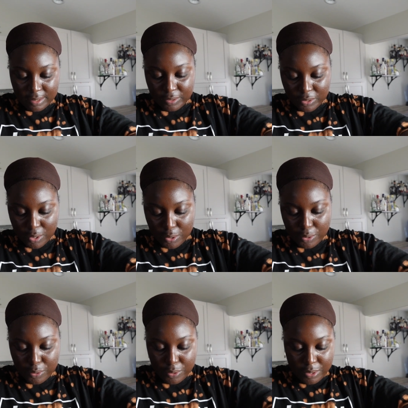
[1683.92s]

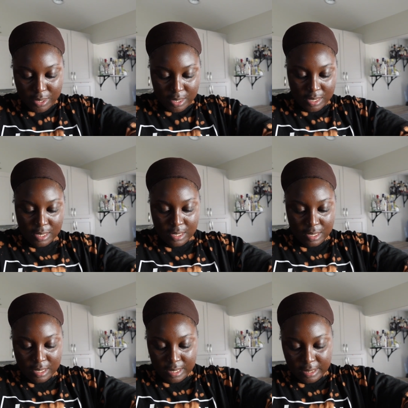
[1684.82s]
So
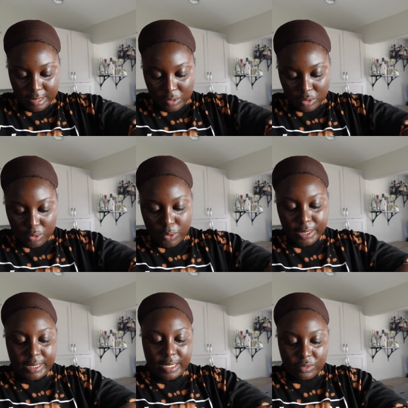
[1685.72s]
these are the
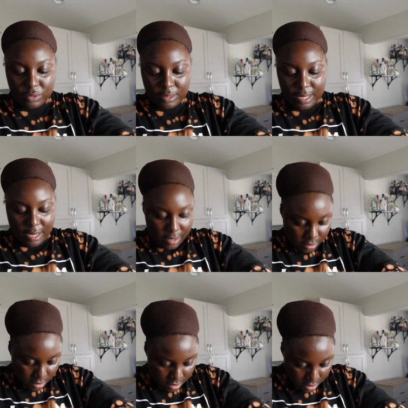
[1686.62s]
organizers that